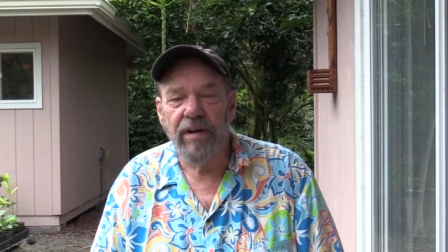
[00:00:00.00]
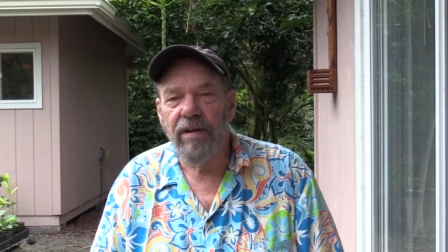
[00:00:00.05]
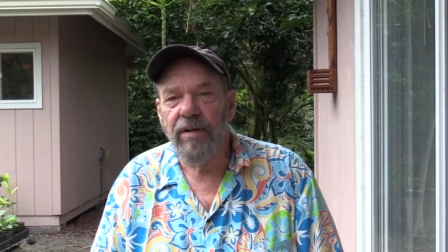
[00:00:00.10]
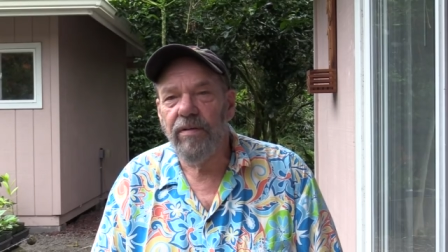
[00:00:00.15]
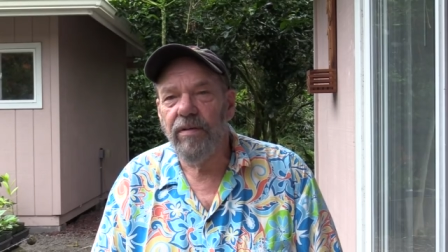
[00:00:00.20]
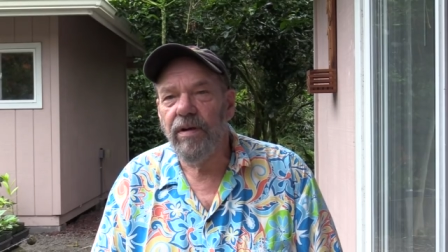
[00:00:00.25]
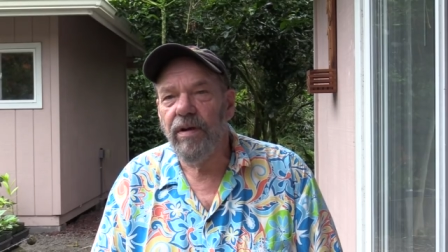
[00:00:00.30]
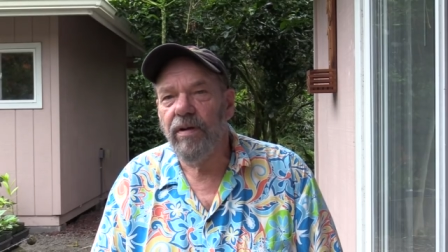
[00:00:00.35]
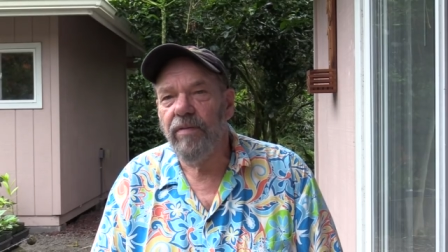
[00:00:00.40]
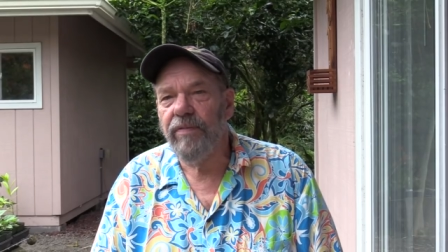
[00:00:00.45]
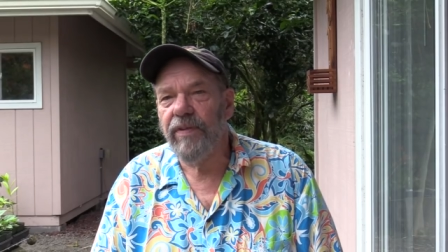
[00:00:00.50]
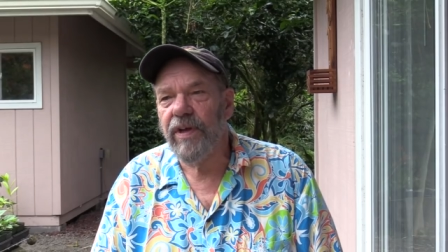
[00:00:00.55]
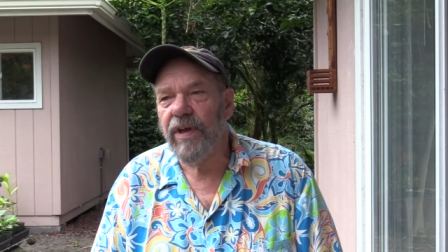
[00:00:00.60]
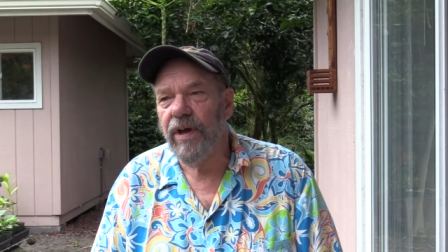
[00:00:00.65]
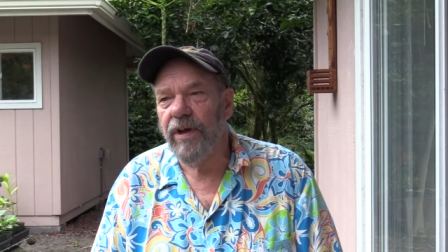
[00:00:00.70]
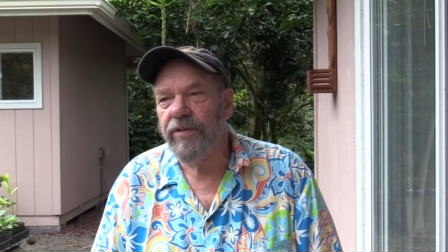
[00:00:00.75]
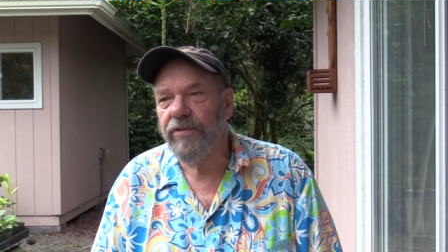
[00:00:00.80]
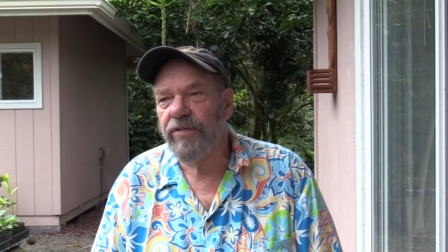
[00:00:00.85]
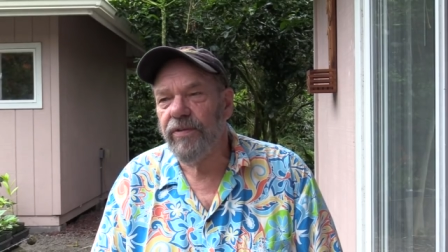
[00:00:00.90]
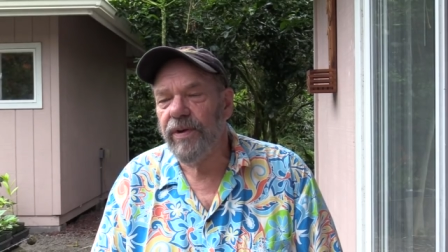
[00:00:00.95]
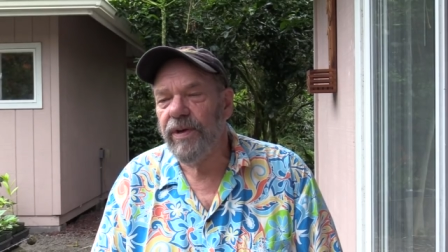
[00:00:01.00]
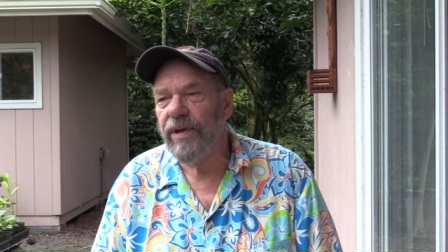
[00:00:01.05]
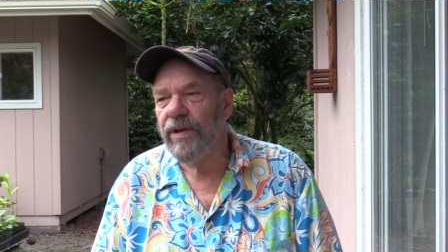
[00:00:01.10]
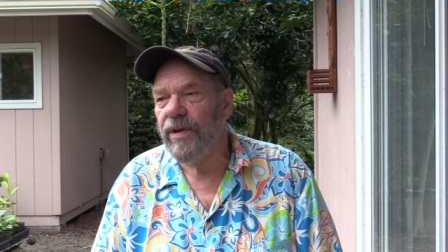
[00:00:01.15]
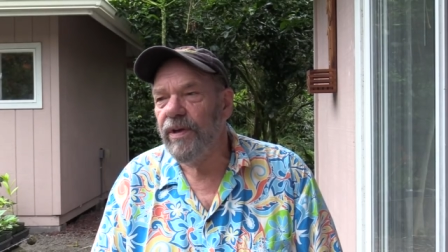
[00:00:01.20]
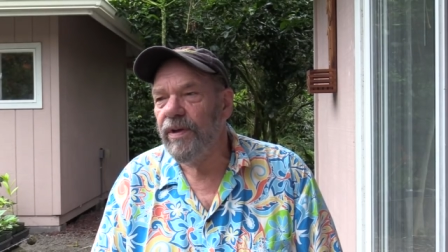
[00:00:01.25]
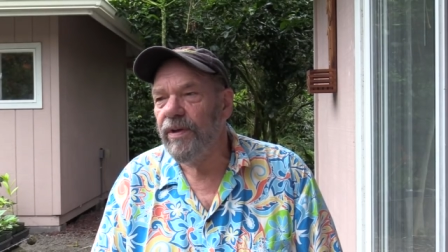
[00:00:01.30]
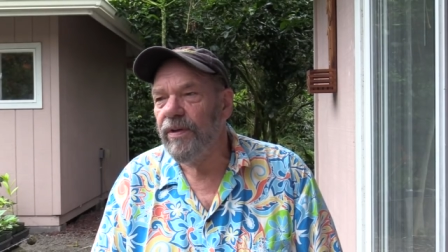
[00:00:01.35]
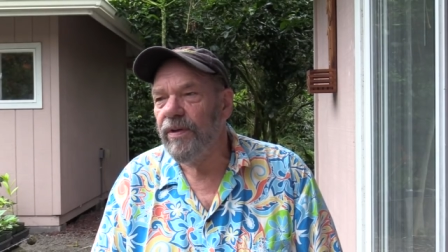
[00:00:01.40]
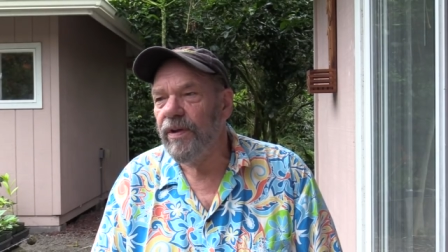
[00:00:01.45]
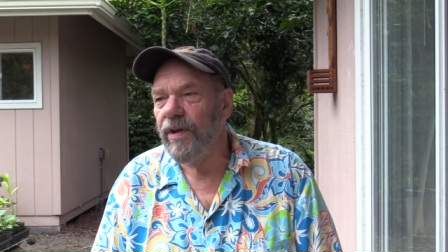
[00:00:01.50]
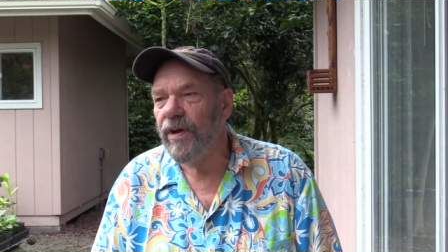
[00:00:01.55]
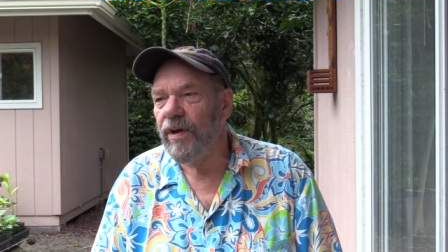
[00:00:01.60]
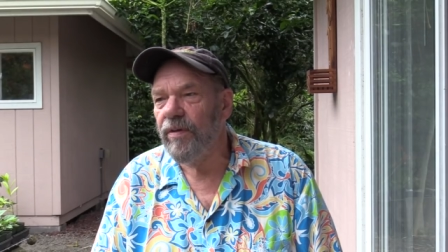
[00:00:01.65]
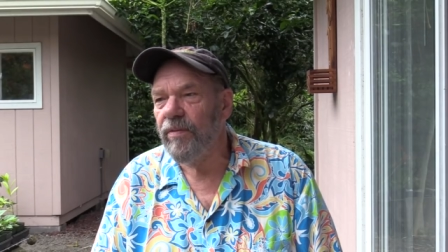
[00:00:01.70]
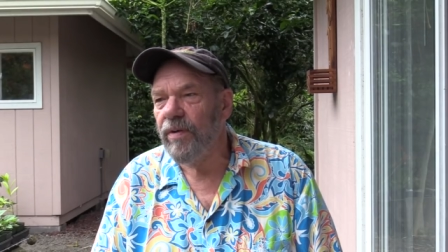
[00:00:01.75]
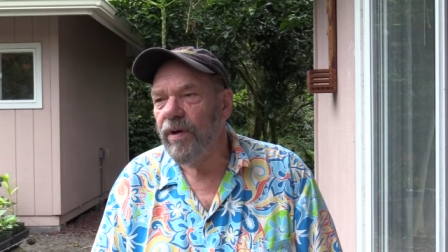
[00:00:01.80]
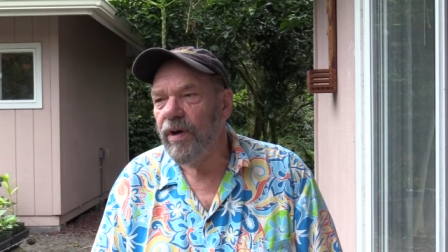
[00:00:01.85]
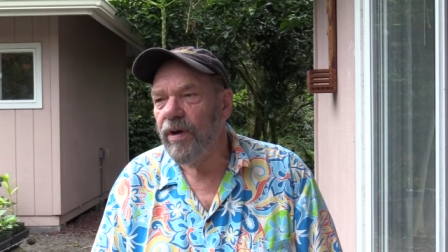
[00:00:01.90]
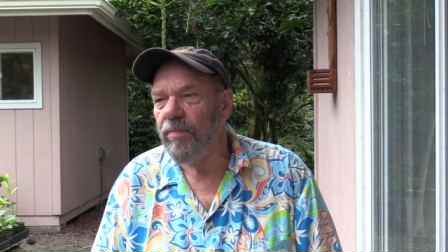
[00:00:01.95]
of, of the country and
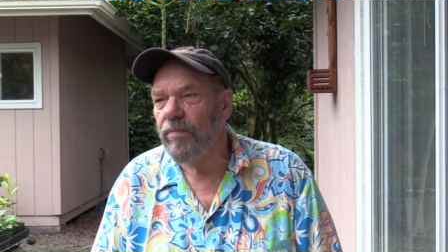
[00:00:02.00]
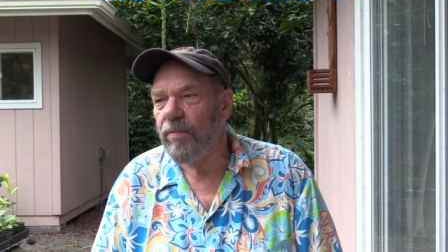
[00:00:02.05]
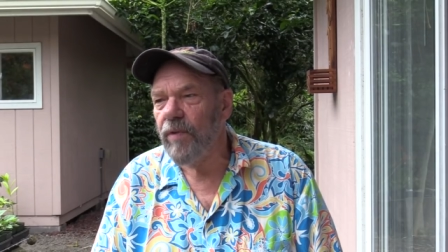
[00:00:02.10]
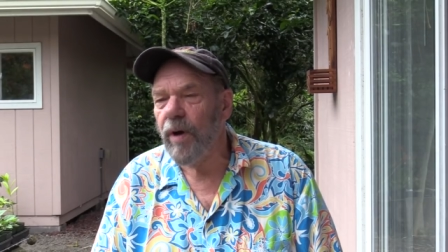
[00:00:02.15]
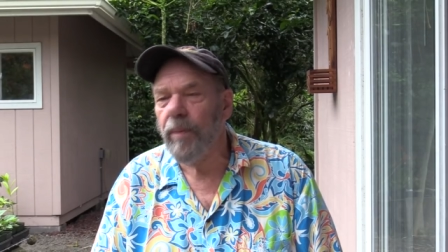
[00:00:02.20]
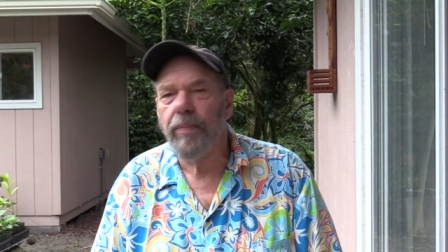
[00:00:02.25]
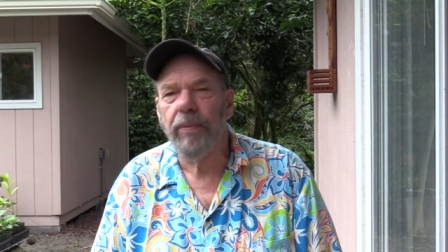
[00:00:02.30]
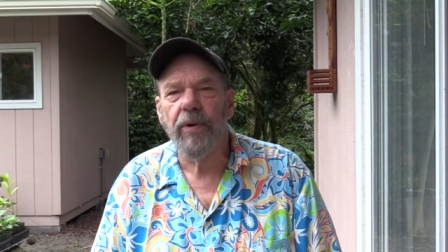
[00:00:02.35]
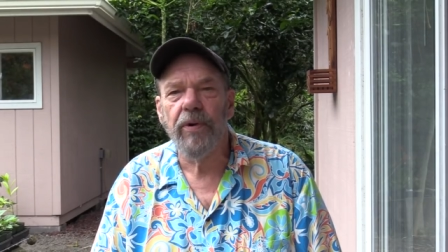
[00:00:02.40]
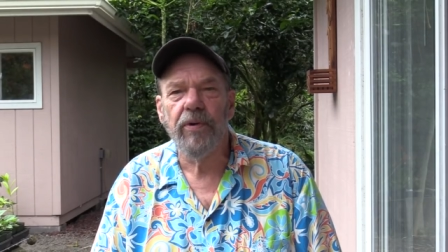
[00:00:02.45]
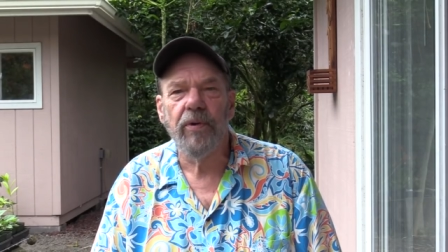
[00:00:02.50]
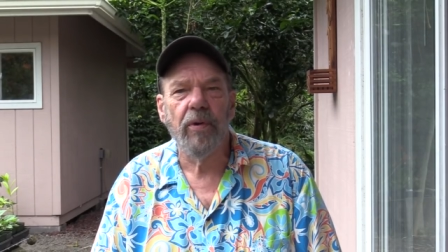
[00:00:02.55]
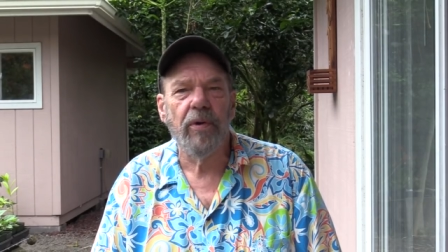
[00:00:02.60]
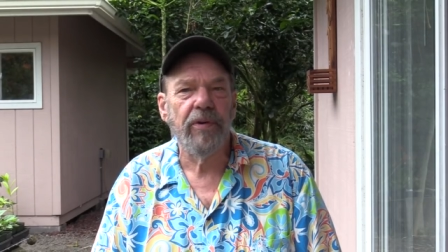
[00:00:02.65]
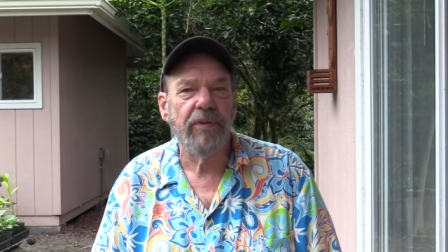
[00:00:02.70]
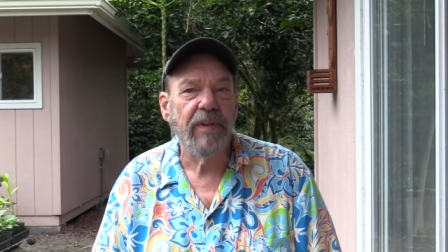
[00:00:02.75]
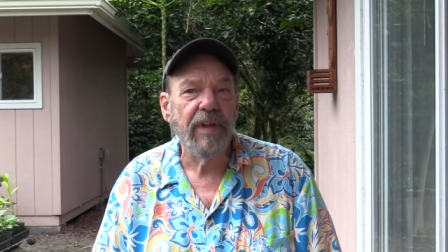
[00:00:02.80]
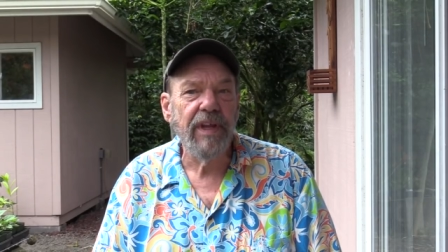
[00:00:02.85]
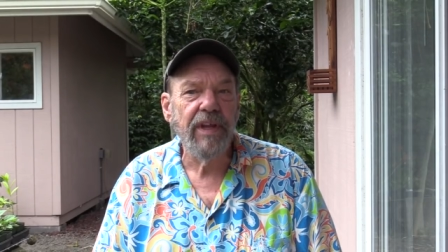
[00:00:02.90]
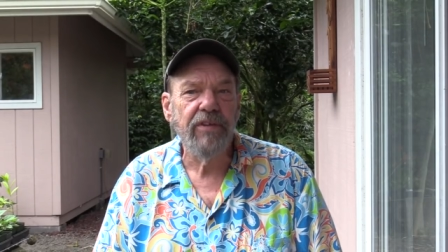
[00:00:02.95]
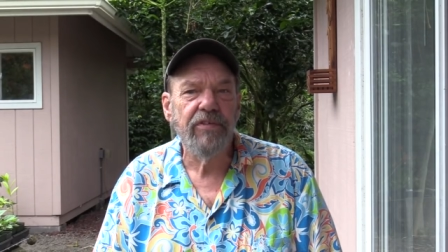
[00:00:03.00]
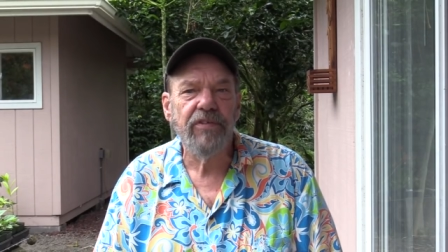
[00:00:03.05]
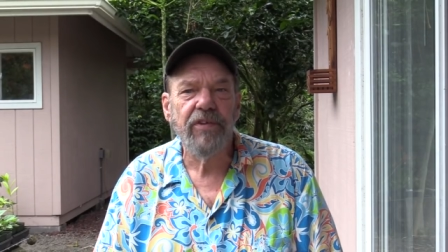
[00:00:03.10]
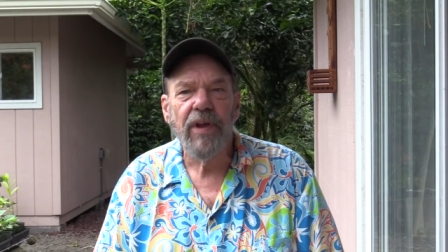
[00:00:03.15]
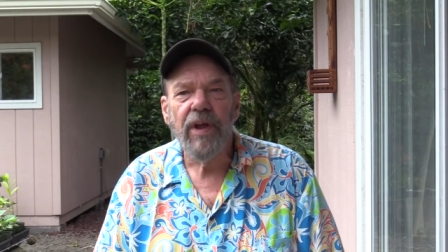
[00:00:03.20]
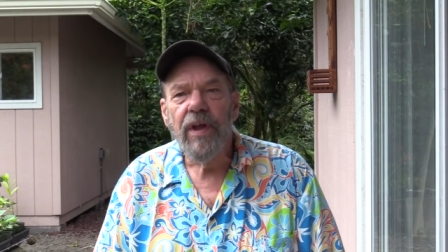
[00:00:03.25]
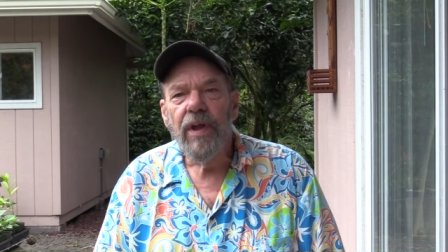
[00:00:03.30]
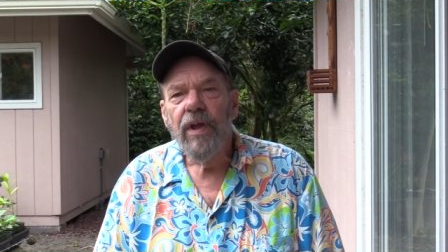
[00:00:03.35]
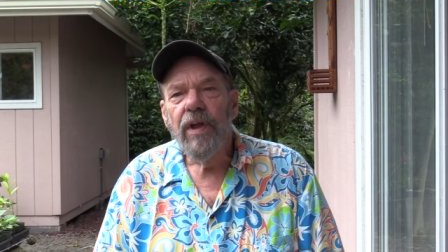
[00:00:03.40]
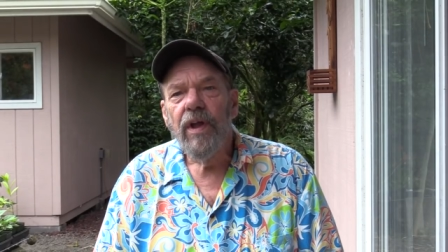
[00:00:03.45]
uh, uh, upper Northeast